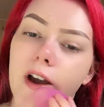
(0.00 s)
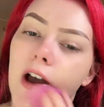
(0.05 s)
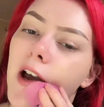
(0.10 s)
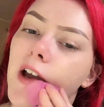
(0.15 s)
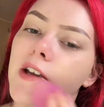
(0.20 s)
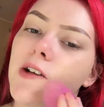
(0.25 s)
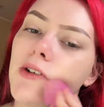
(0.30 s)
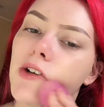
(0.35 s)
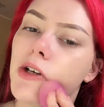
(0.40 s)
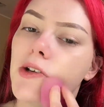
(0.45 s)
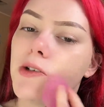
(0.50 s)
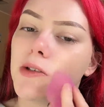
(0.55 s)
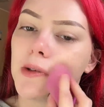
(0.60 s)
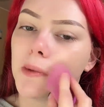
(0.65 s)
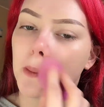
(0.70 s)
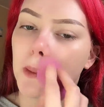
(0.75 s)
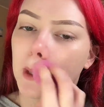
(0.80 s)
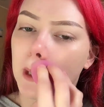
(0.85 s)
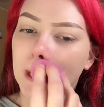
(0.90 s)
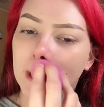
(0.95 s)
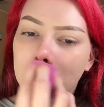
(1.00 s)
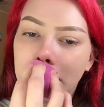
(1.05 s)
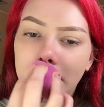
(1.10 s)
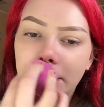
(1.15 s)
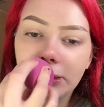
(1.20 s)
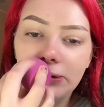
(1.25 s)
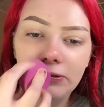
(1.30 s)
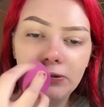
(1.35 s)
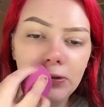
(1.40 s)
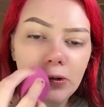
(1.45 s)
I usually use a brush
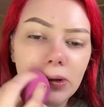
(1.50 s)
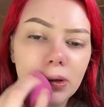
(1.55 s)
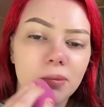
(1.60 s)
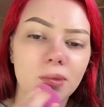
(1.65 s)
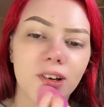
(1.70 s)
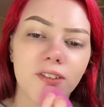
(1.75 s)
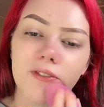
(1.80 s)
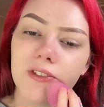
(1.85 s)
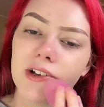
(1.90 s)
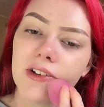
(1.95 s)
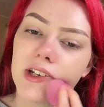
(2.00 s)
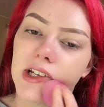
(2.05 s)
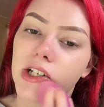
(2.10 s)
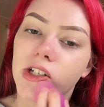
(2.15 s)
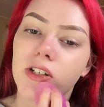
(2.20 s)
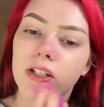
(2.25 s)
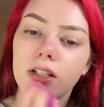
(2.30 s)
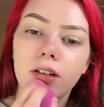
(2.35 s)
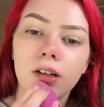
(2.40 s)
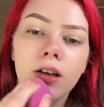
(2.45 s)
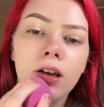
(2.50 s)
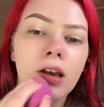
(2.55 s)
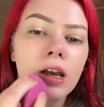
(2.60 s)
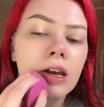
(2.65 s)
for my foundation,